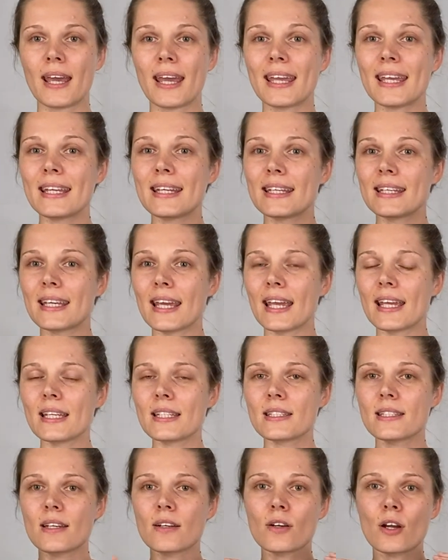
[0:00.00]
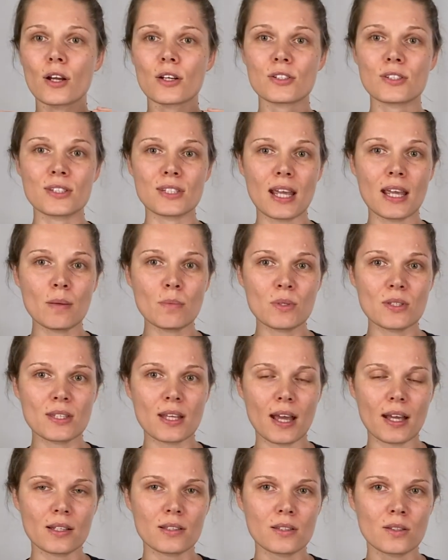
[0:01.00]
In case there are
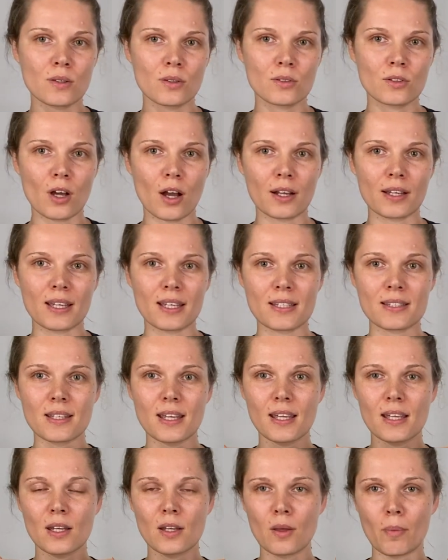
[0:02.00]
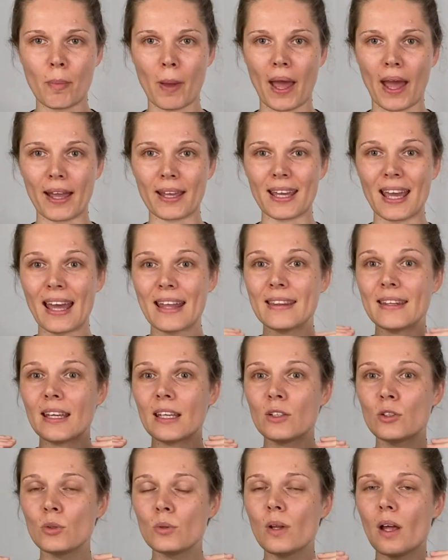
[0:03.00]
same-sex doggies in the pack and they
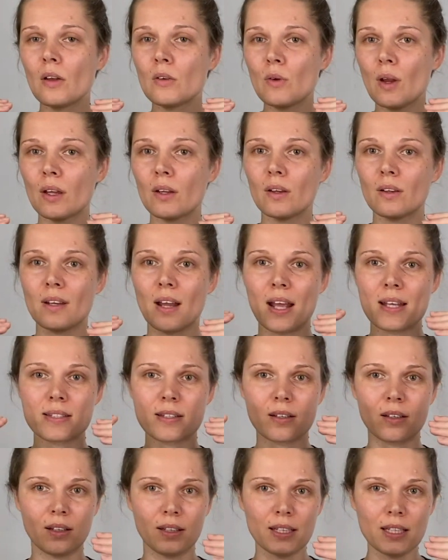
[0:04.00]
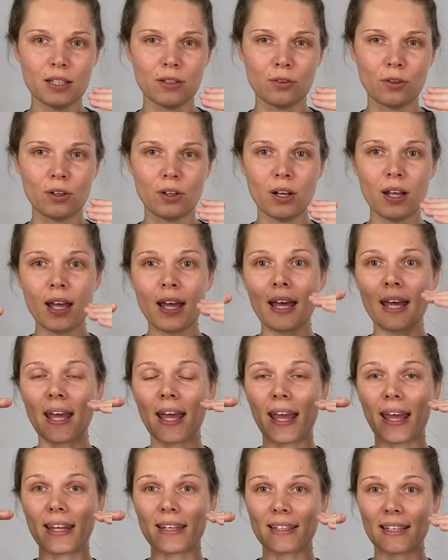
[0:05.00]
do not recognize a leader
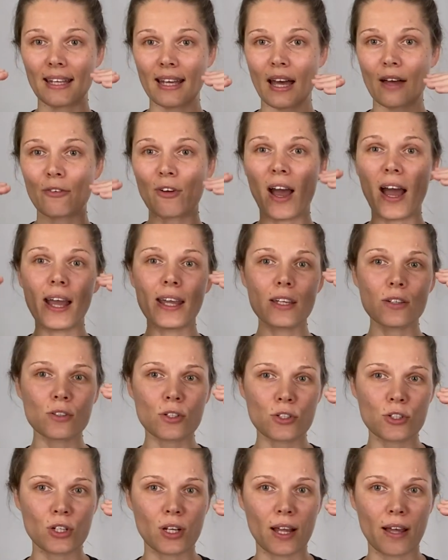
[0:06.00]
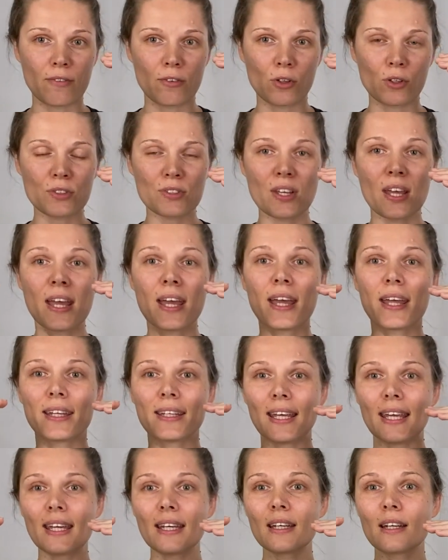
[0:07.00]
and they have high energy levels,
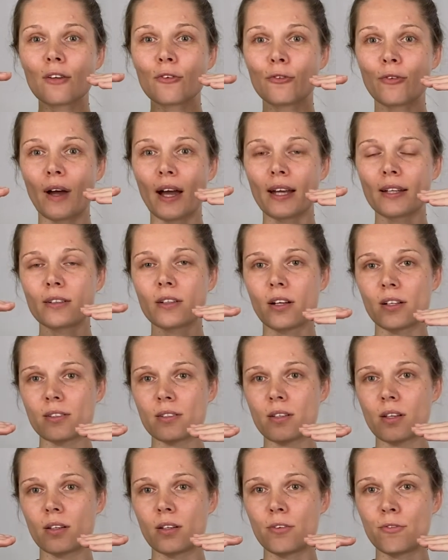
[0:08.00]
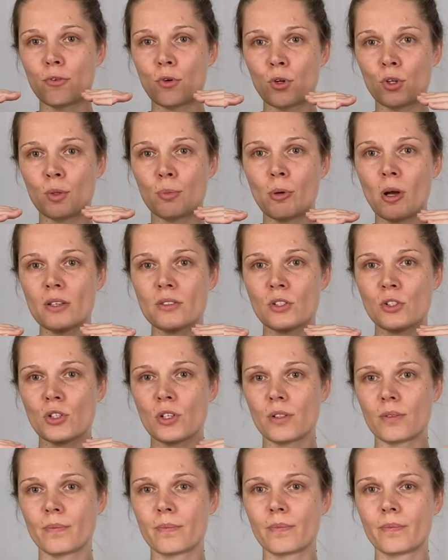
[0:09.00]
they're gonna fight constantly for the
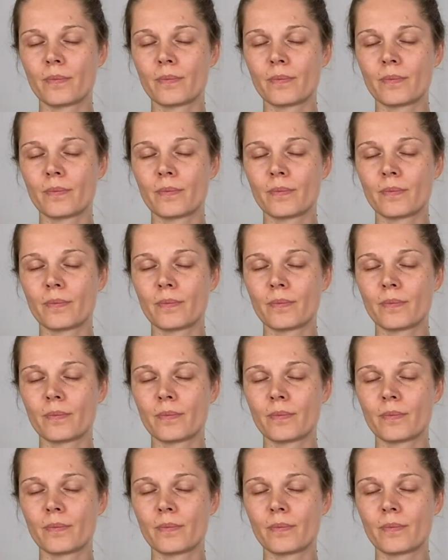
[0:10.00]
position.